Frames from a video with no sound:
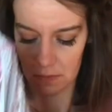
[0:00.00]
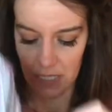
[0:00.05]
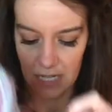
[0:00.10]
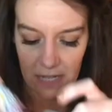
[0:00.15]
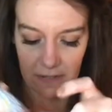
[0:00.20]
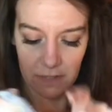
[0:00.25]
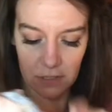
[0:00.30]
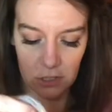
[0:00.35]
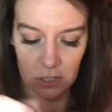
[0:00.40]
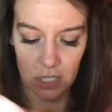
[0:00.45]

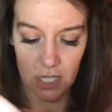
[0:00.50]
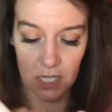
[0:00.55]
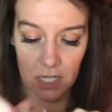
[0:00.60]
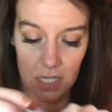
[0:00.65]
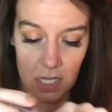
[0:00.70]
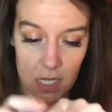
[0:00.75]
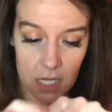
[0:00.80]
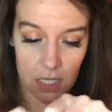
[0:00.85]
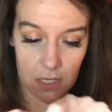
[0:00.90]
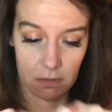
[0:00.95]
I haven't tried
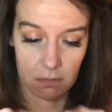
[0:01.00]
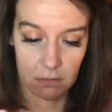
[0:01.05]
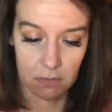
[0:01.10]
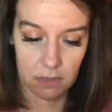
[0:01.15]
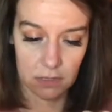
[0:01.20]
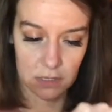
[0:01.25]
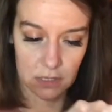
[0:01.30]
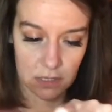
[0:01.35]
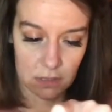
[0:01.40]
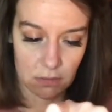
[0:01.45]
it on.
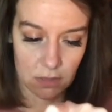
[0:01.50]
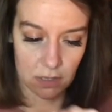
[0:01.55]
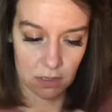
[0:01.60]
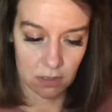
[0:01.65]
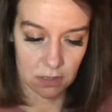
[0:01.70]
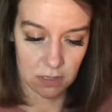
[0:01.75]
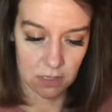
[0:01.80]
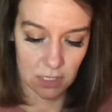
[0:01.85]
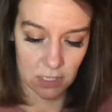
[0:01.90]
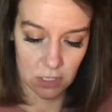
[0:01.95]
Let's see what it
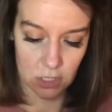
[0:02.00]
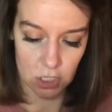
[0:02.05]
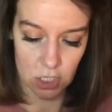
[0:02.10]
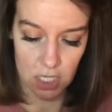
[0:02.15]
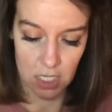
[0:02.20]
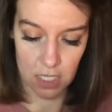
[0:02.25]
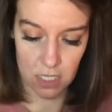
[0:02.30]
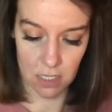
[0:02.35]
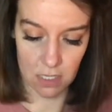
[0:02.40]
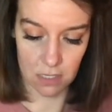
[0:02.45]
looks like. Try
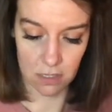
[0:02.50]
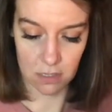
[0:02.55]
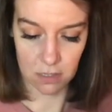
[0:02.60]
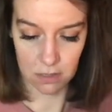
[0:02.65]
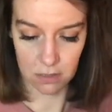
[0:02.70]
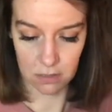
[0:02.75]
it on.